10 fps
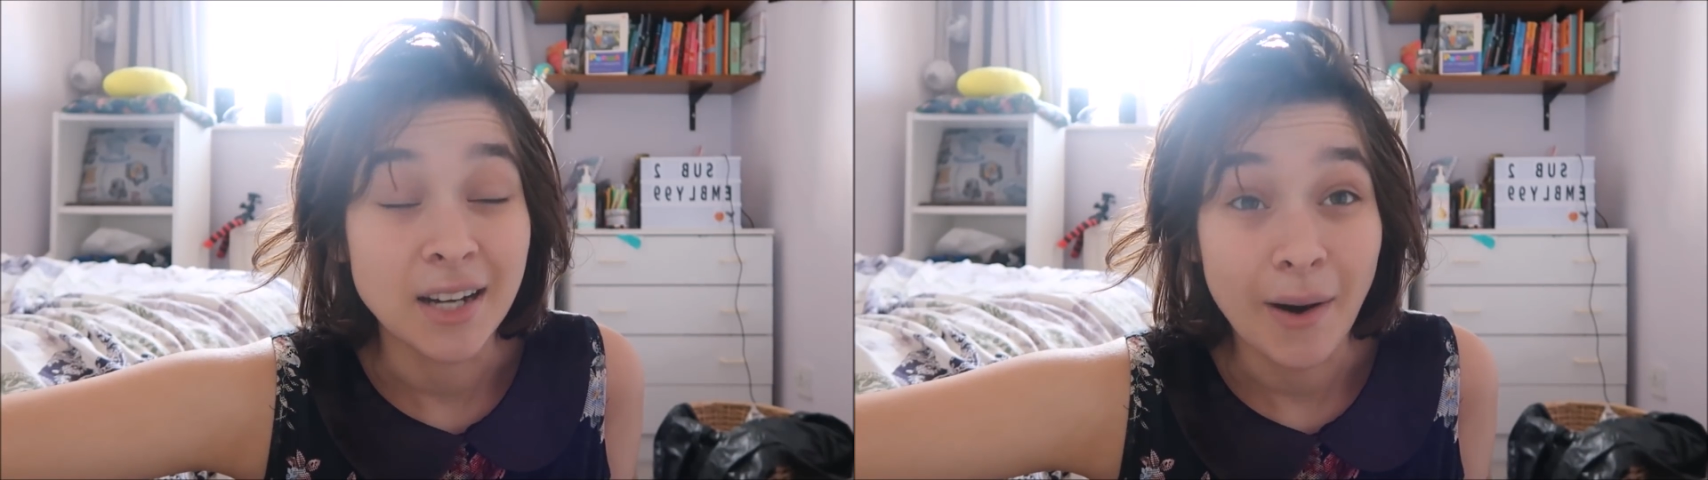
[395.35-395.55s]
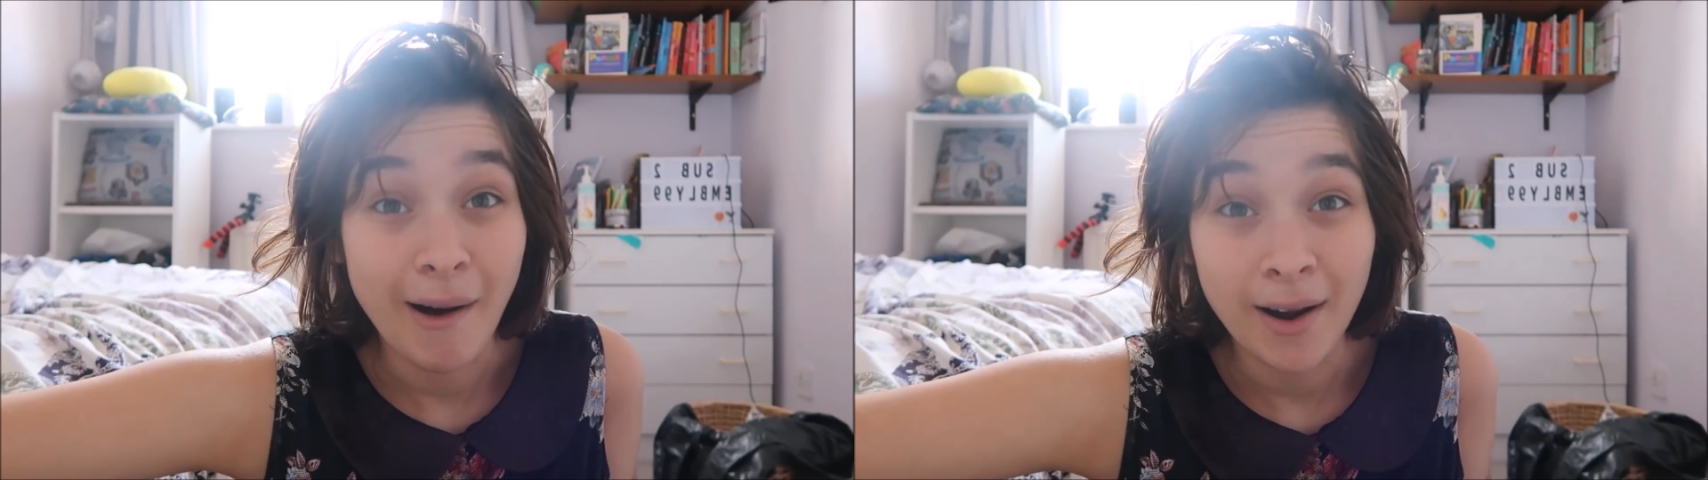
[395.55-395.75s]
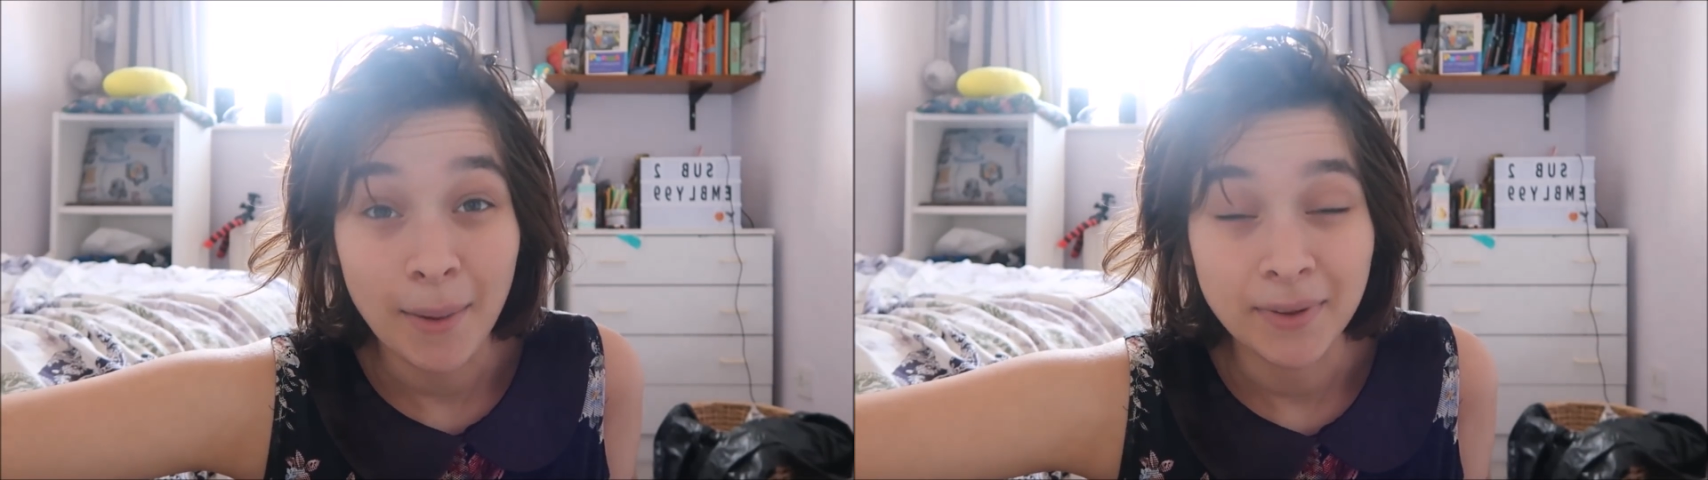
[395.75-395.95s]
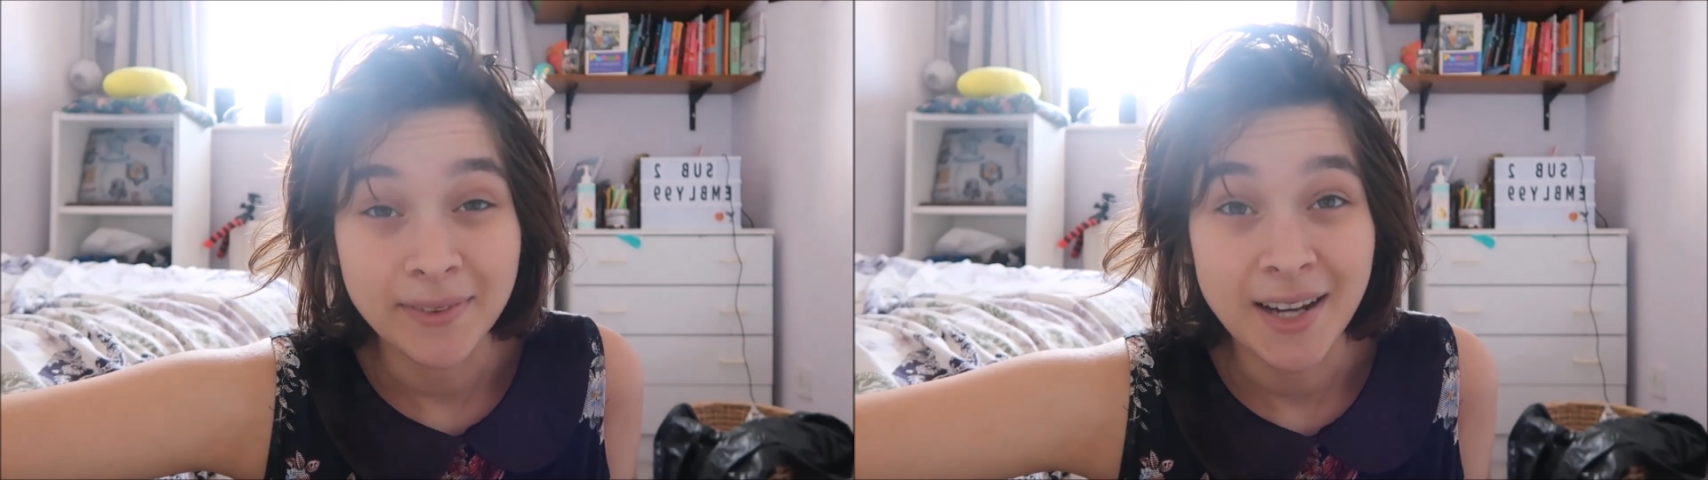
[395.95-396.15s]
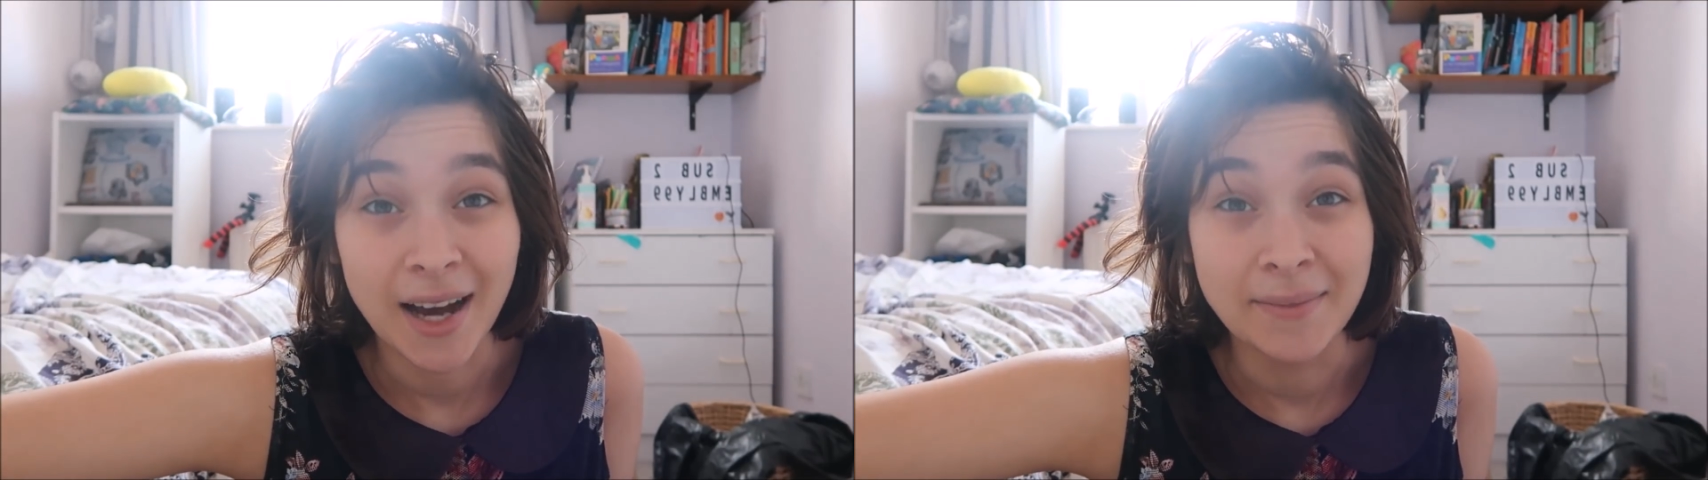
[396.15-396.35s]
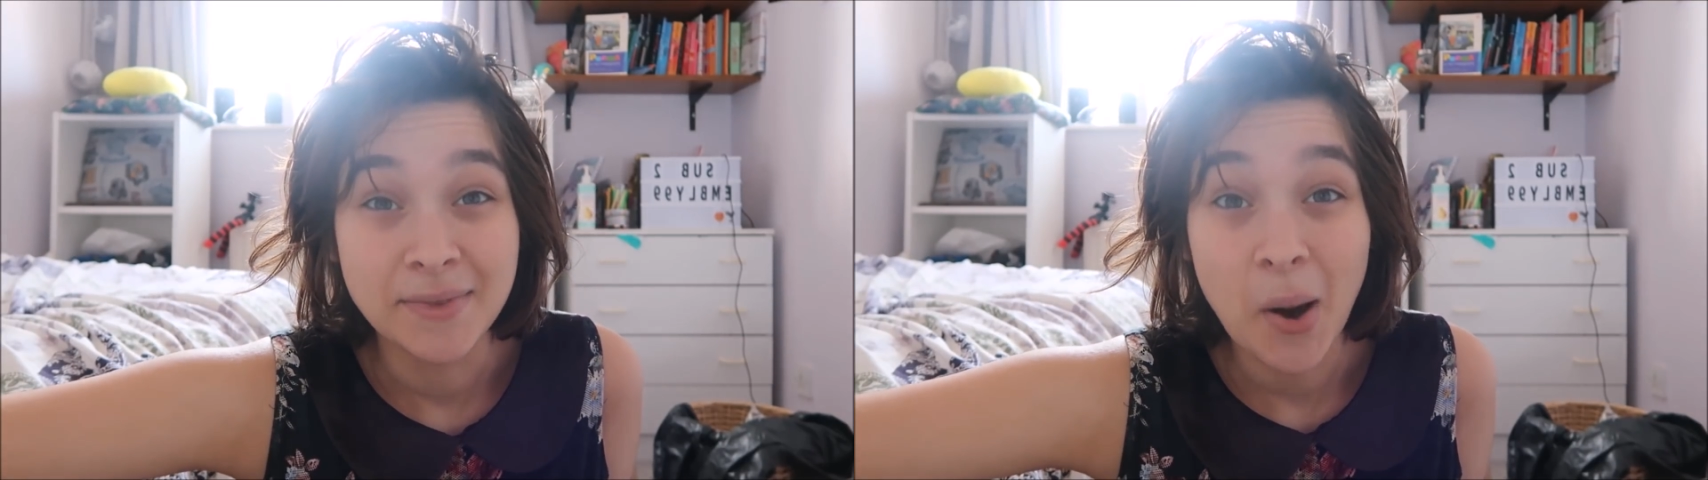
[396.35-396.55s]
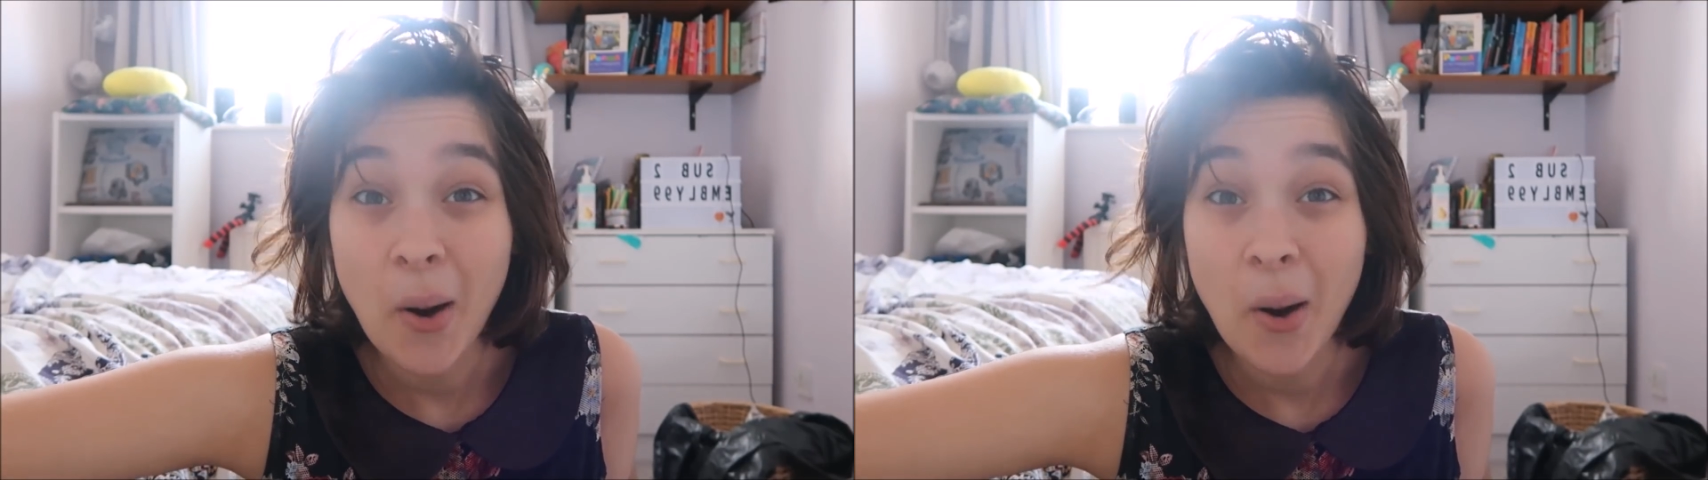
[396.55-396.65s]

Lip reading: go out a couple of times